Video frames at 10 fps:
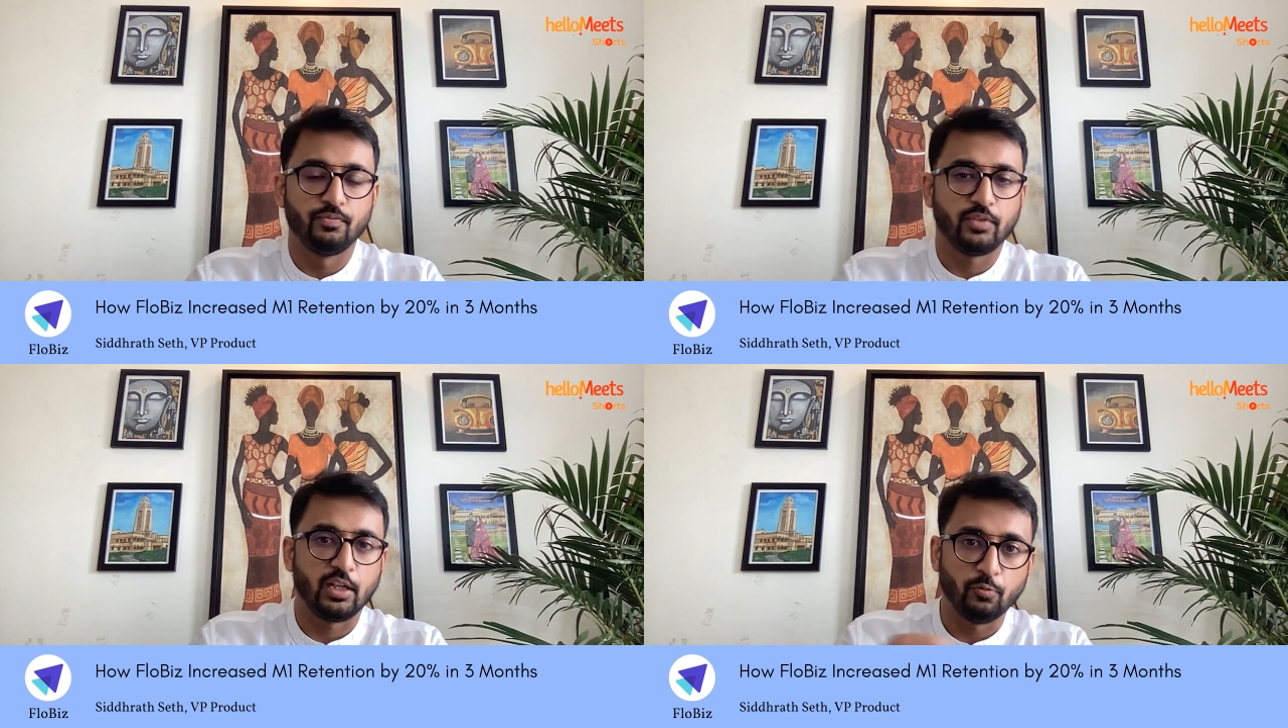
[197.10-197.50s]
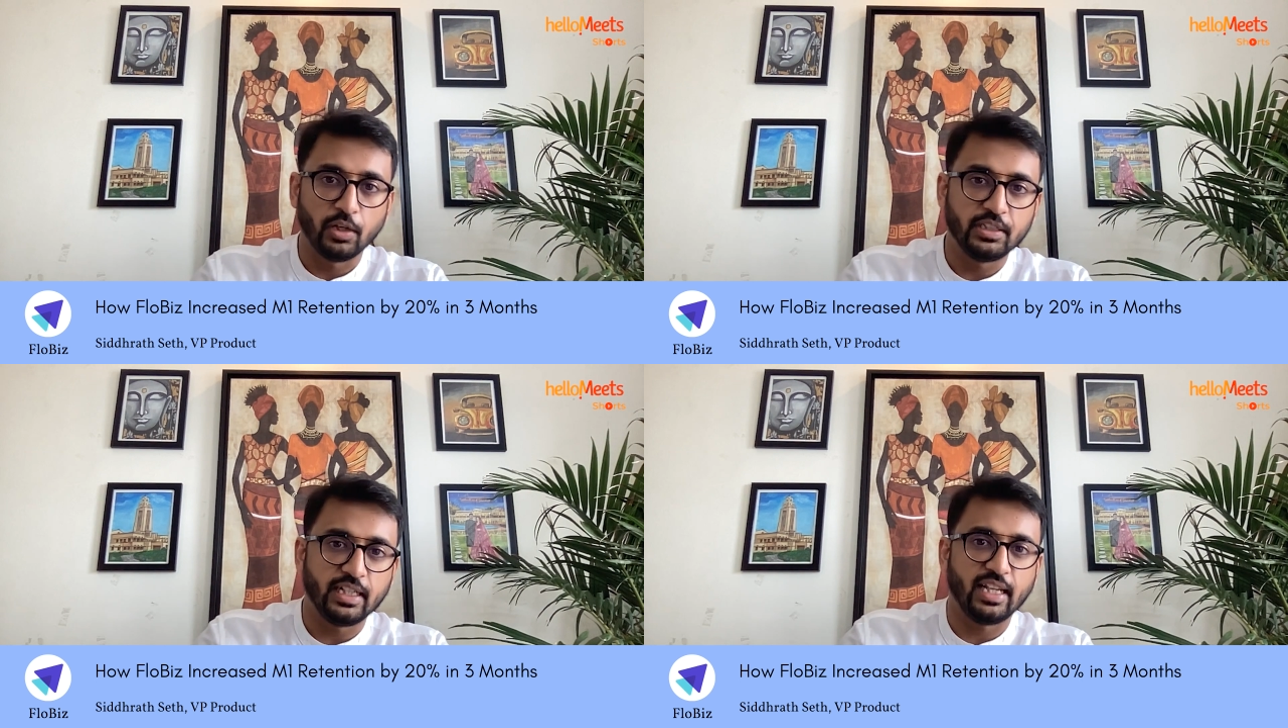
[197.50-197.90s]

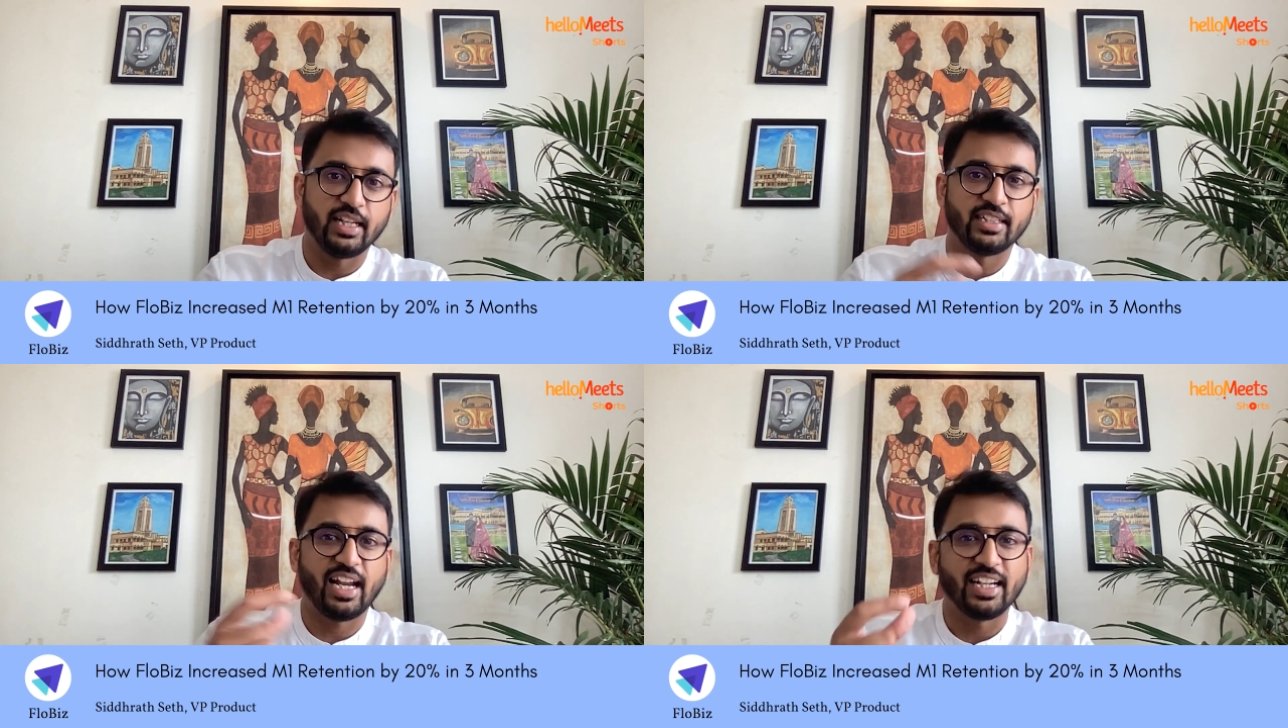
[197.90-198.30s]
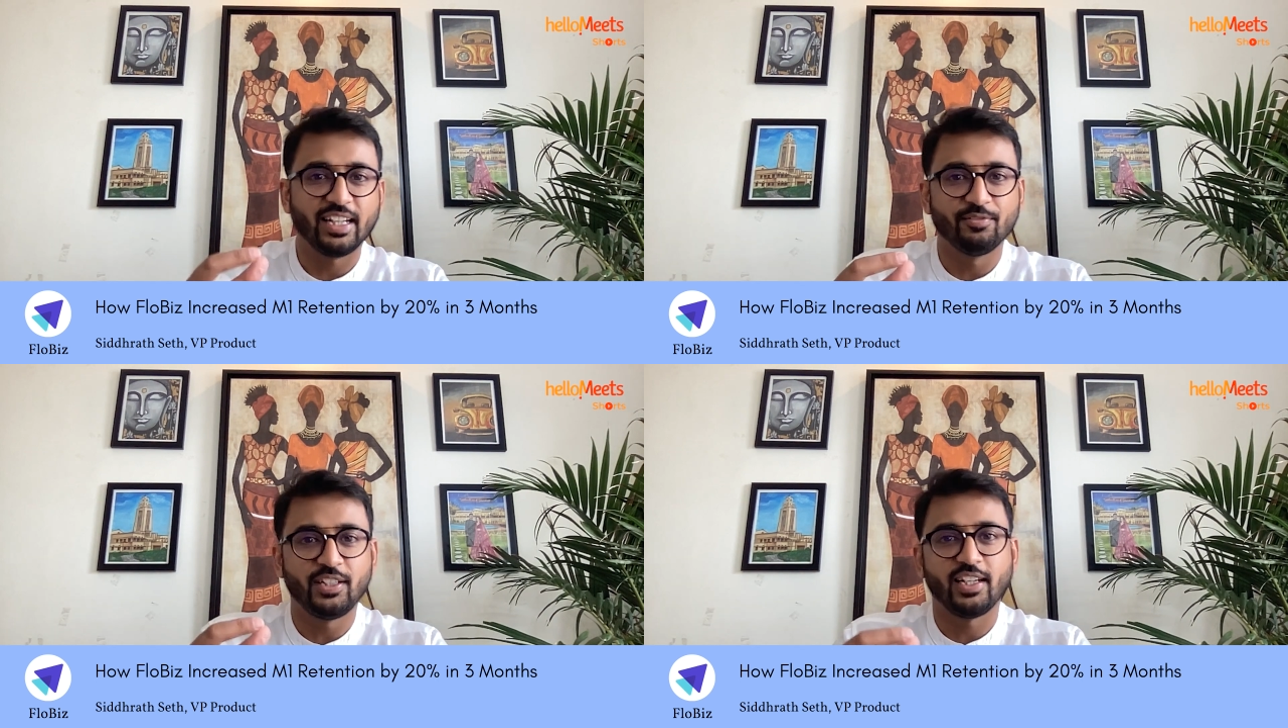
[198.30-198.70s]
invoice settings,
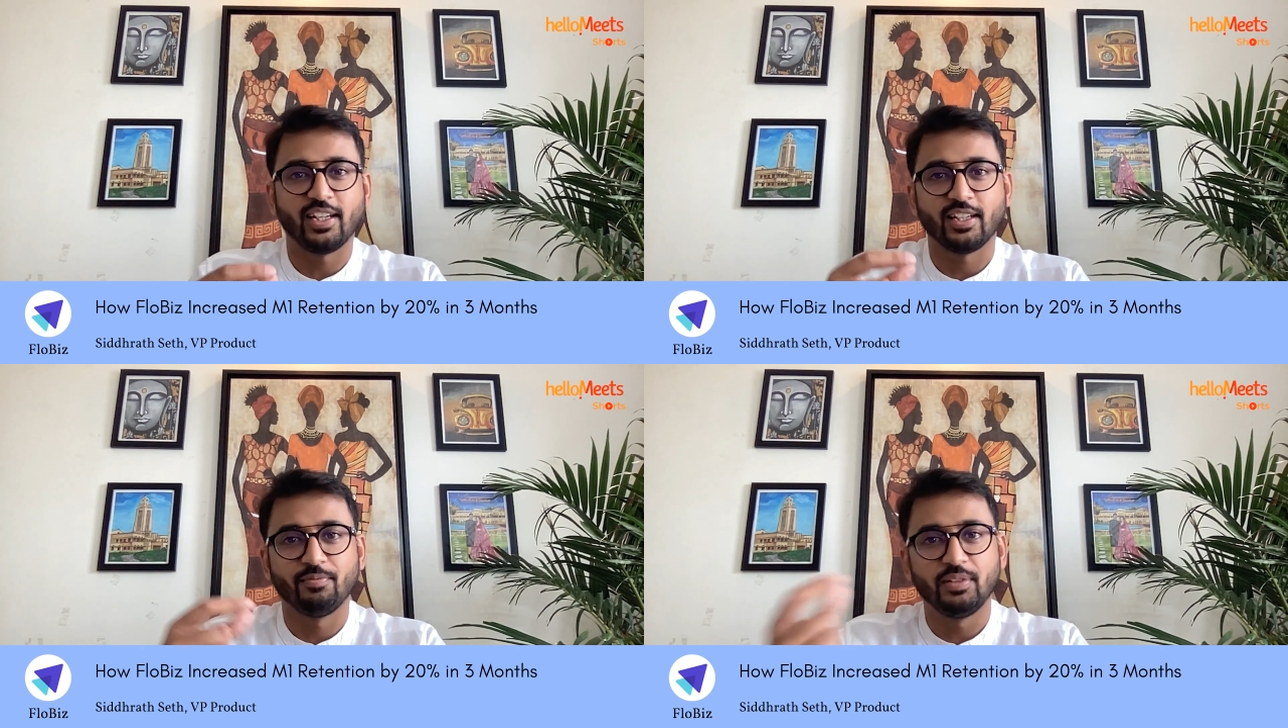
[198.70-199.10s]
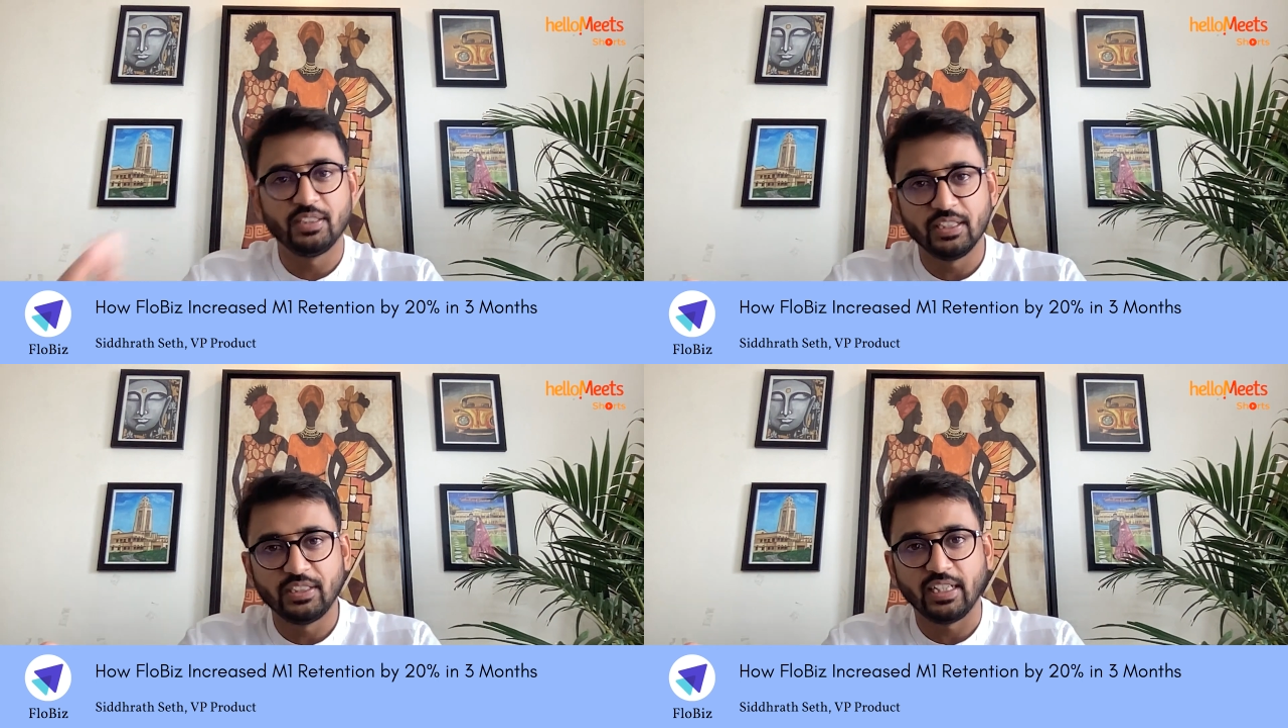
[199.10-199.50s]
item settings,
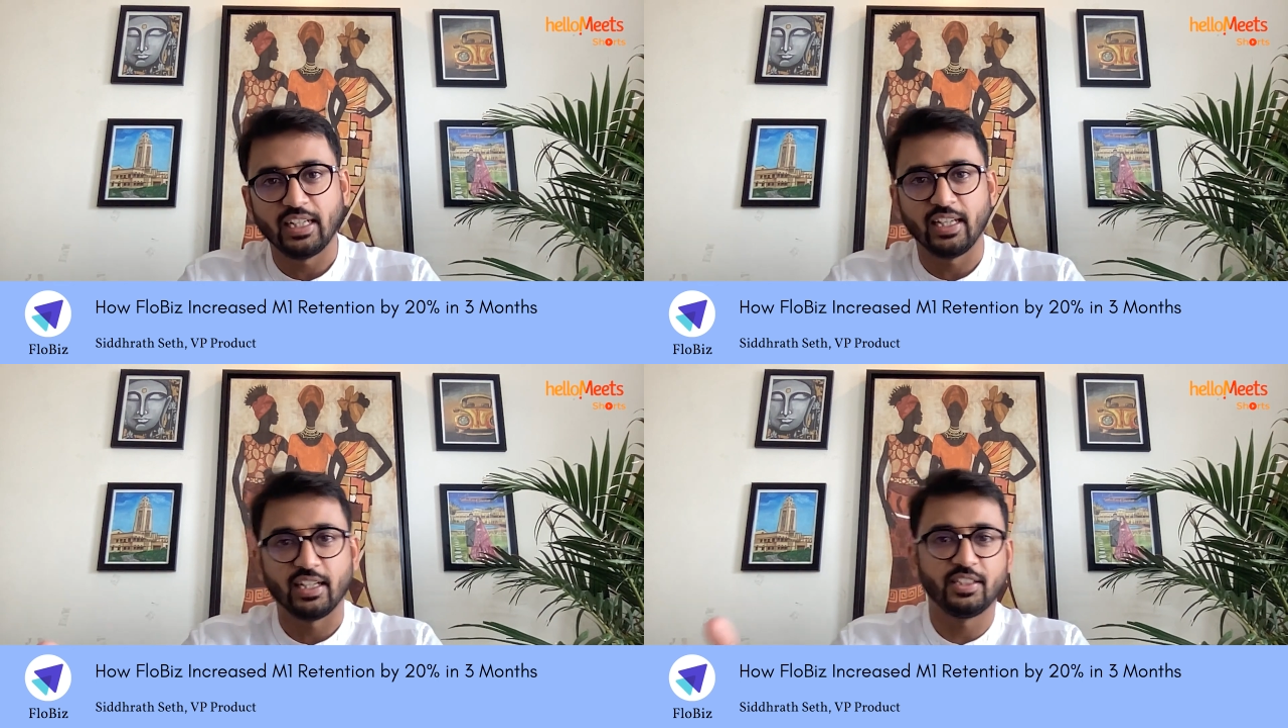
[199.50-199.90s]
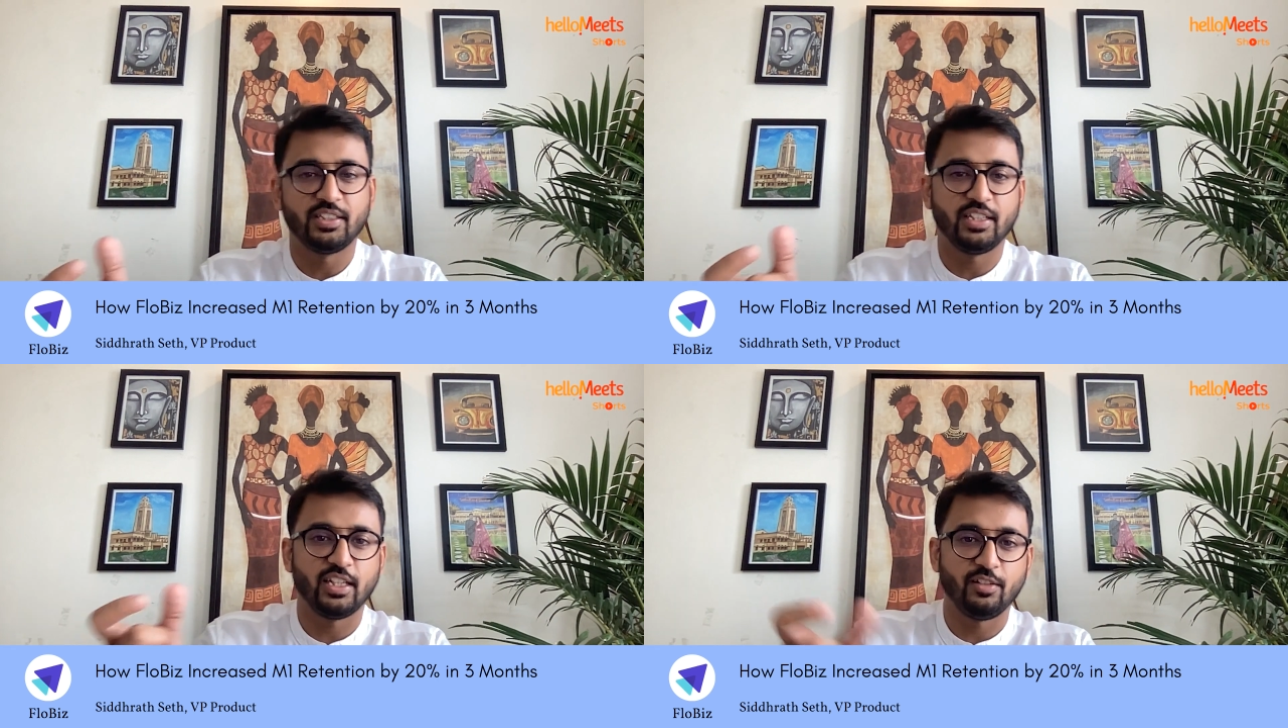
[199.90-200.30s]
business
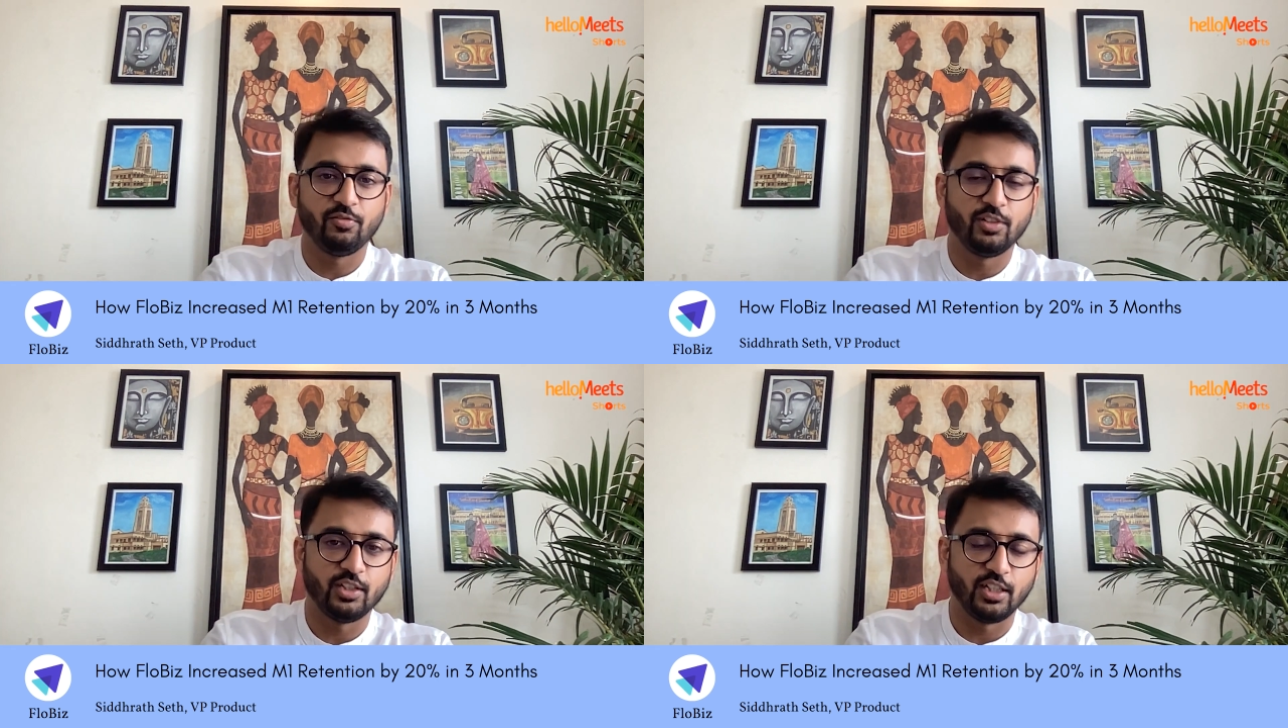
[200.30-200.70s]
settings, in